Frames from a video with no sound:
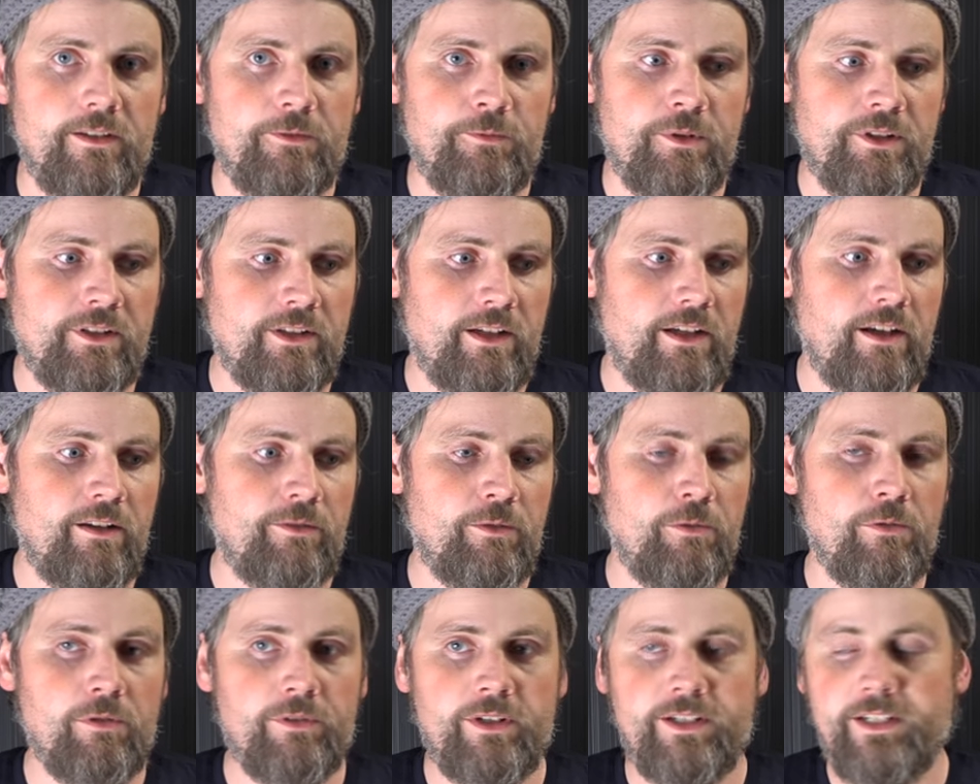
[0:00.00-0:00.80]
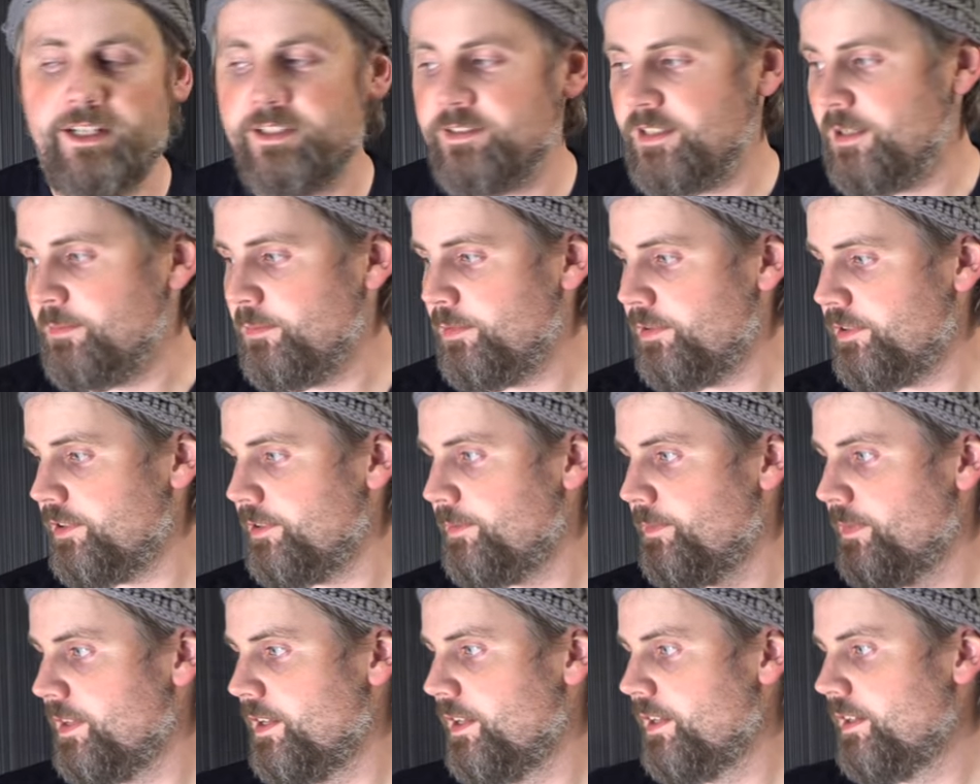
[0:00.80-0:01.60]
which I have already assembled.
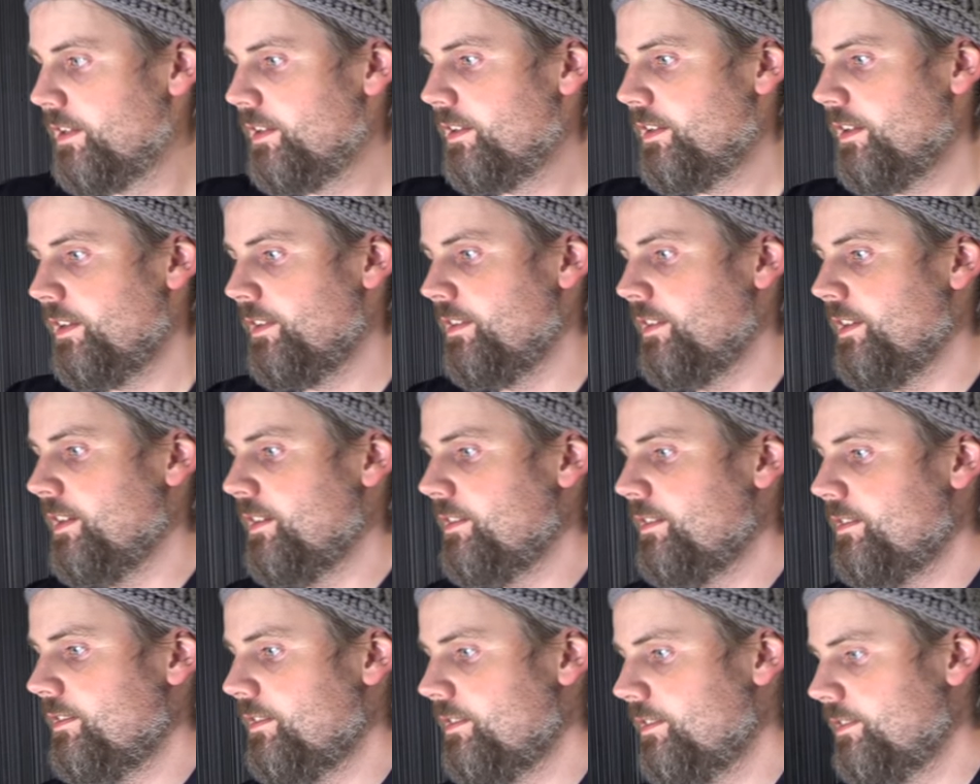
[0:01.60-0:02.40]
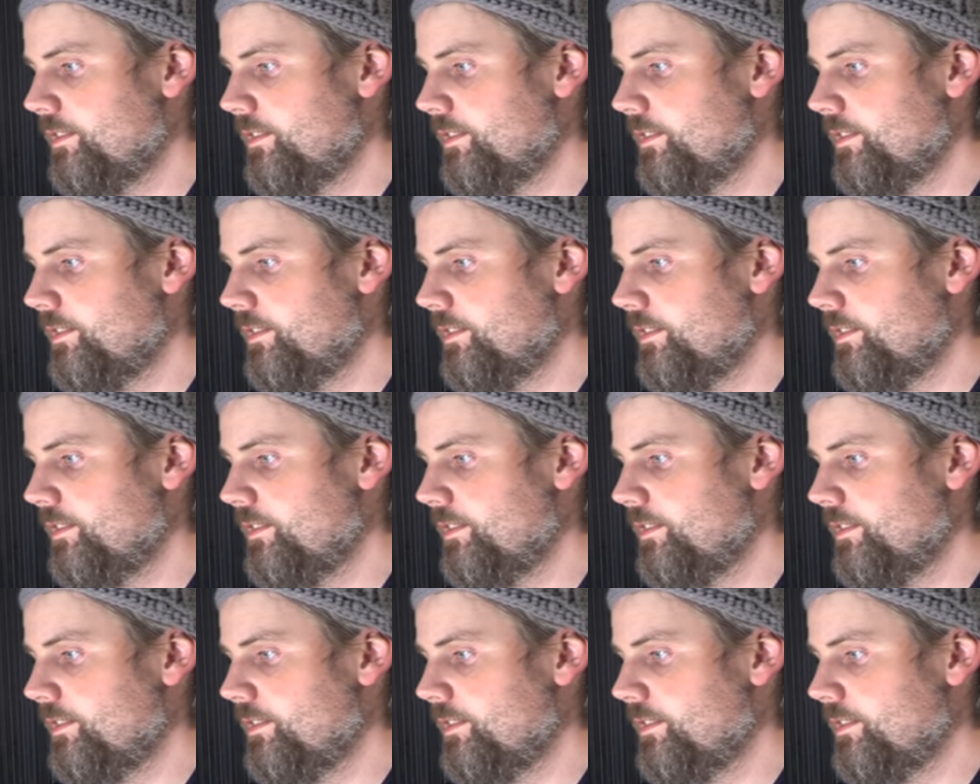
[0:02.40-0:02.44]
And then